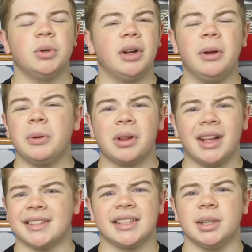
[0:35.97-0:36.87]

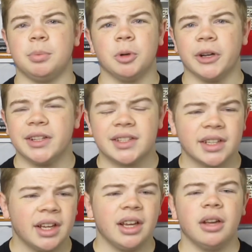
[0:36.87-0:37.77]
outclassed their opponents.
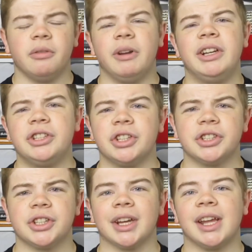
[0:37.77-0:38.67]

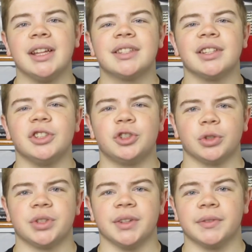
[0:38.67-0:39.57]
Rangers against St
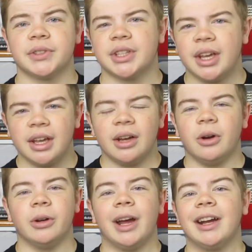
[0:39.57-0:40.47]
Joseph's.
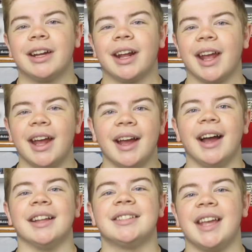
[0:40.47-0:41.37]
On aggregate,
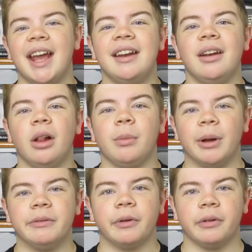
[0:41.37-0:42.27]
a 10-0
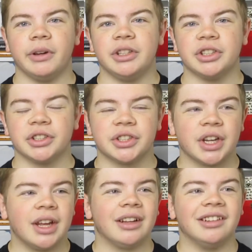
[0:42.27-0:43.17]
win for Rangers,
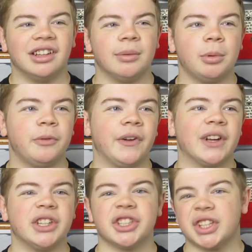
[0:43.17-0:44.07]
double
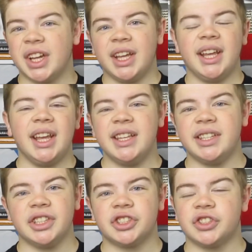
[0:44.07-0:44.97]
figures,
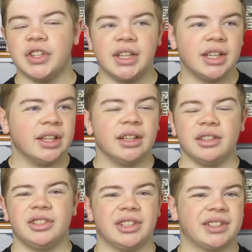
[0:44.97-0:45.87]
easy street,
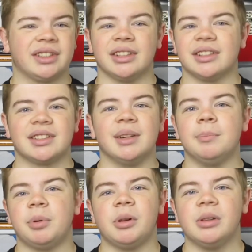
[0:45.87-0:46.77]
just
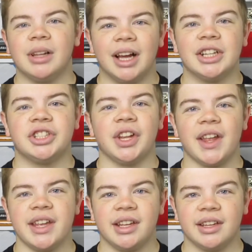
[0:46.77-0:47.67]
simple as you
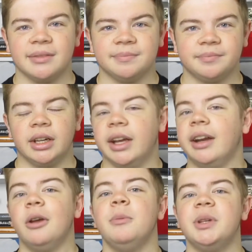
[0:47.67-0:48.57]
like. It
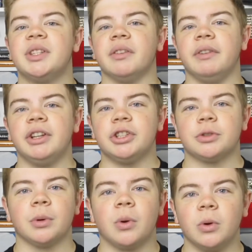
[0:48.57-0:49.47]
now means that
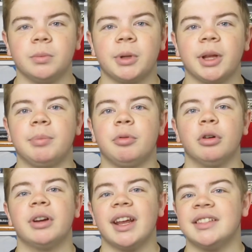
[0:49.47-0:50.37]
Rangers will go and play
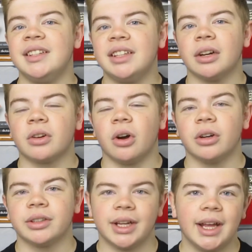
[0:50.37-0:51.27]
Progress
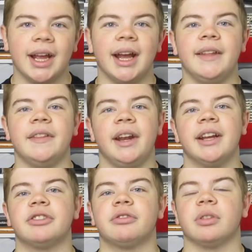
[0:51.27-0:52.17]
Niederkorn in the
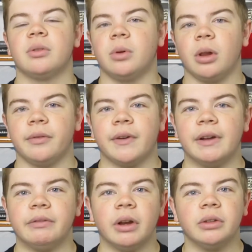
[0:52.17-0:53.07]
next
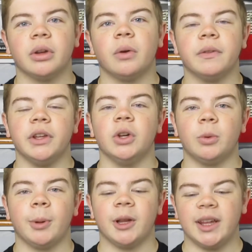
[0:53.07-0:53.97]
qualifying round of the
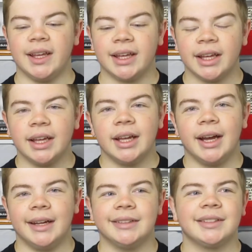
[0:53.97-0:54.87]
Europa League,
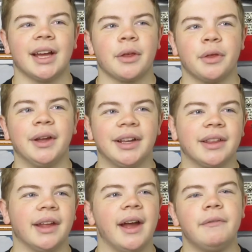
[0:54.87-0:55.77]
and I think
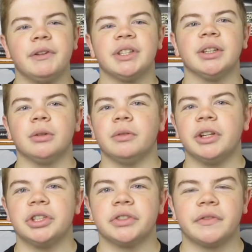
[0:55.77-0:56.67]
that every single
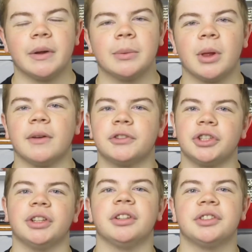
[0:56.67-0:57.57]
Rangers fan will have
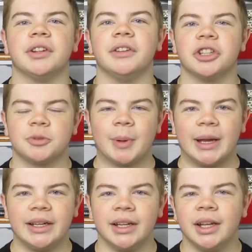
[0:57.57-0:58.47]
shudders down their
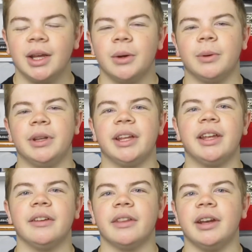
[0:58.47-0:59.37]
spine when they
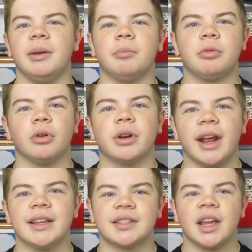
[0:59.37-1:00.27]
hear the name
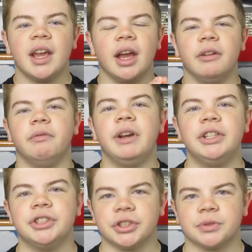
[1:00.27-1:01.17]
Progress and
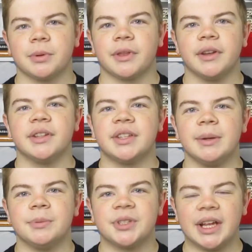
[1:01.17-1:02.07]
Rangers within the
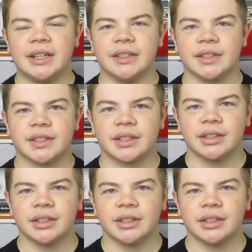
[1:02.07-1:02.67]
same sentence.